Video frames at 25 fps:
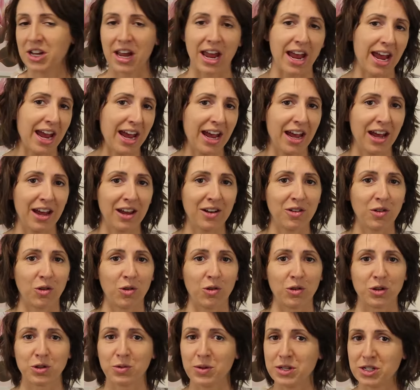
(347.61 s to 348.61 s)
your head
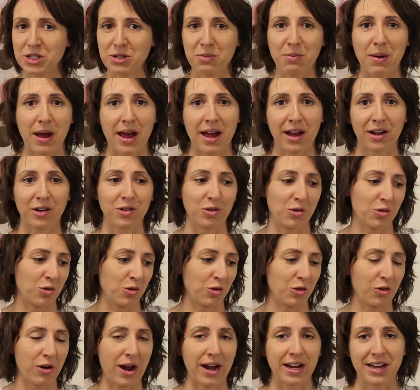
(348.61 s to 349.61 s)
or twist your back
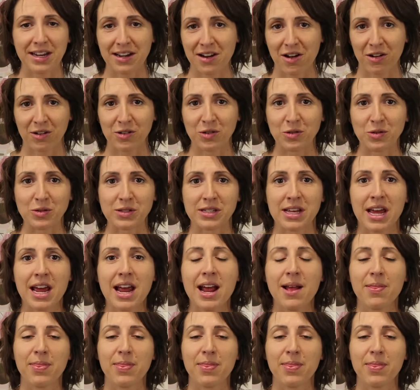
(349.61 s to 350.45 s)
or crack your knuckles,